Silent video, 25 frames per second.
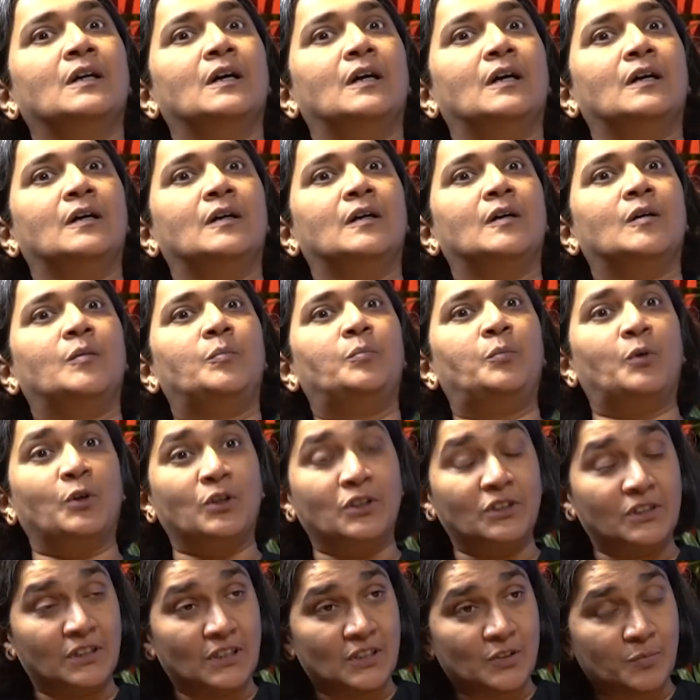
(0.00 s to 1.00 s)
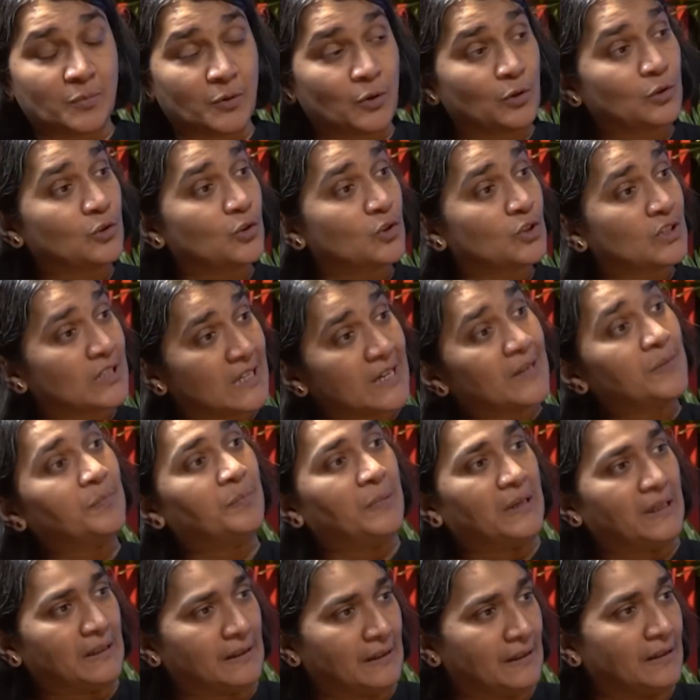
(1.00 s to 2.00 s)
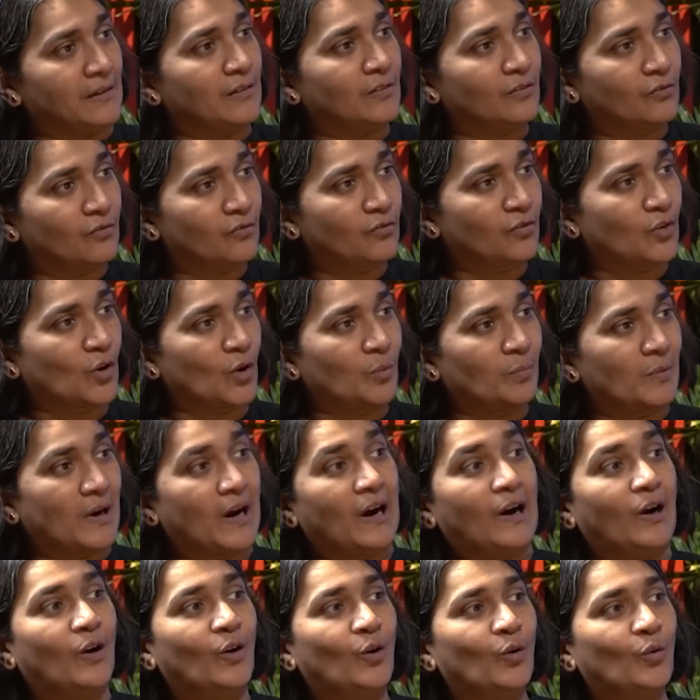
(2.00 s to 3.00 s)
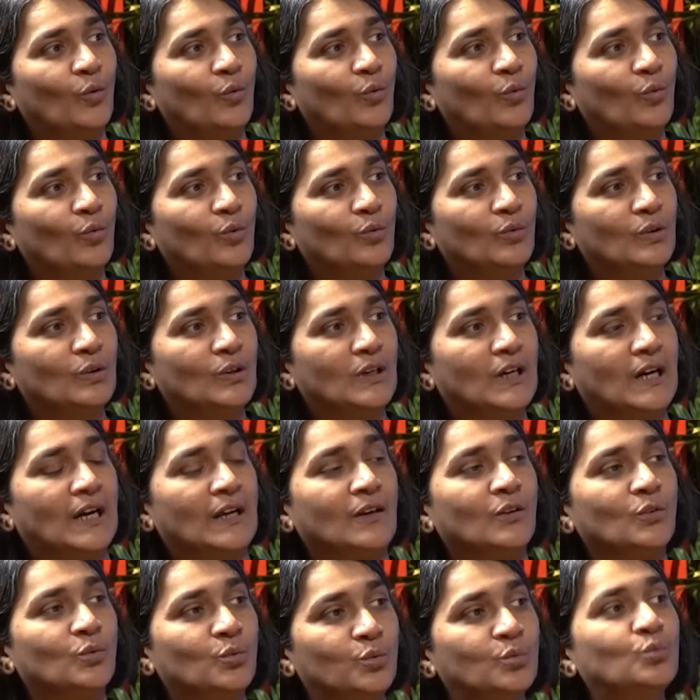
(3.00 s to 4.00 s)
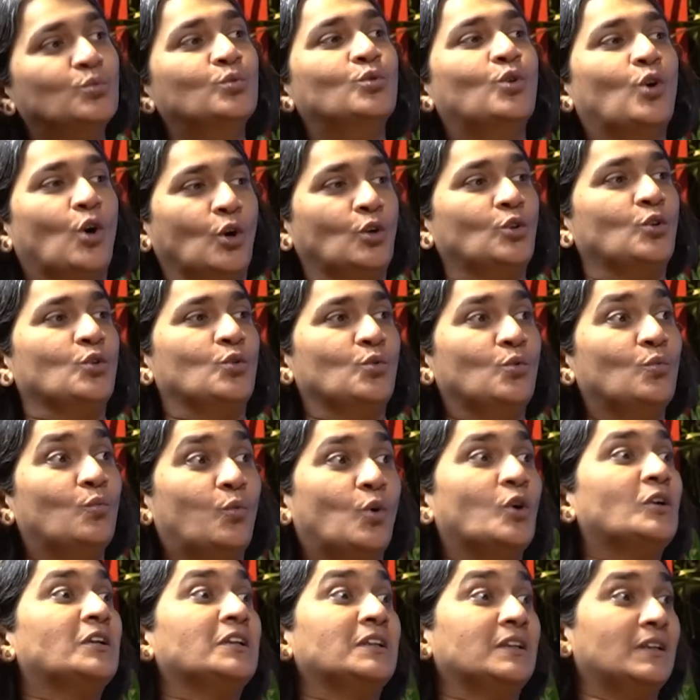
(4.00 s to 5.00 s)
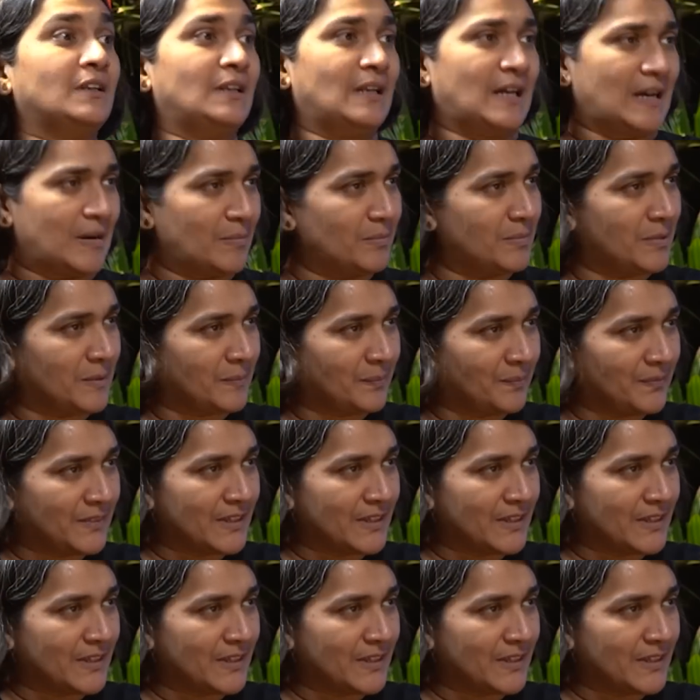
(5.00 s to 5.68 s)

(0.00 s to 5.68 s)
politics but also state building from how and who got to do what in a lab.